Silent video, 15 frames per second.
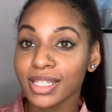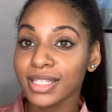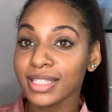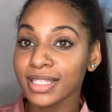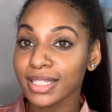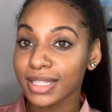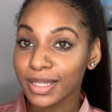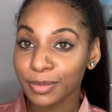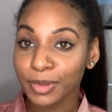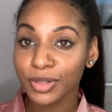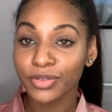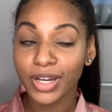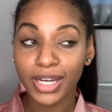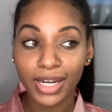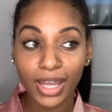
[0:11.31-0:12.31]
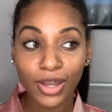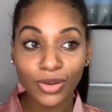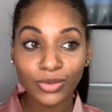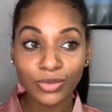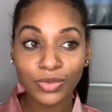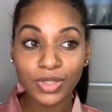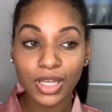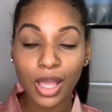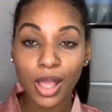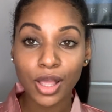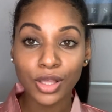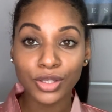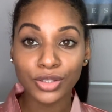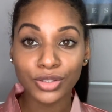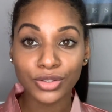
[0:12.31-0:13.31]
sleeping right now,
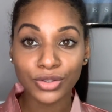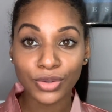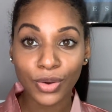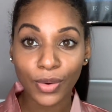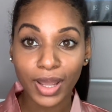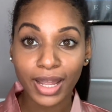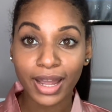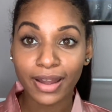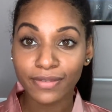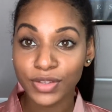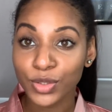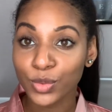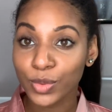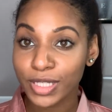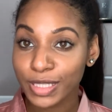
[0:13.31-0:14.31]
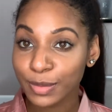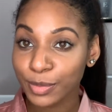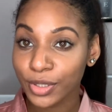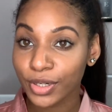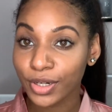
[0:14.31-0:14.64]
so I have to whisper.